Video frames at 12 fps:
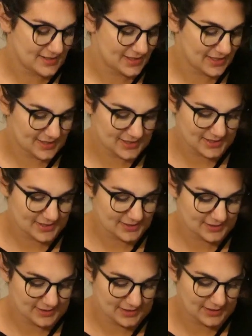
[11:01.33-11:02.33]
stand.
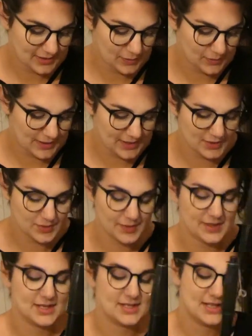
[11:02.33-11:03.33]
I quite
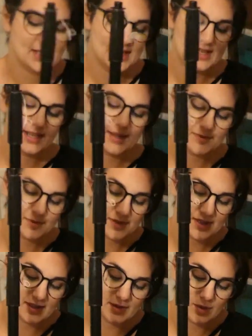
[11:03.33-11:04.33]
enjoy this. It comes with
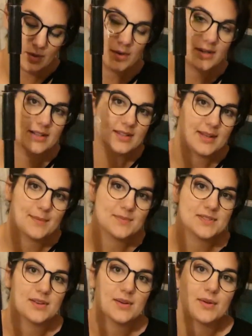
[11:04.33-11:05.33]
a little cord clip
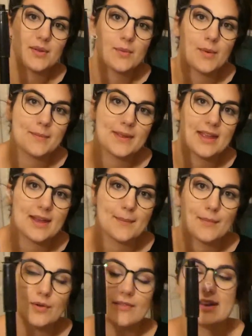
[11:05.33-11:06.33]
so you won't be
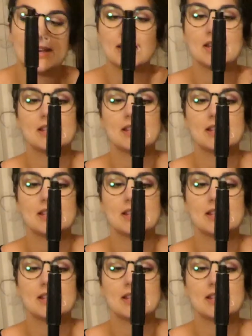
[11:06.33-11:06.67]
moving and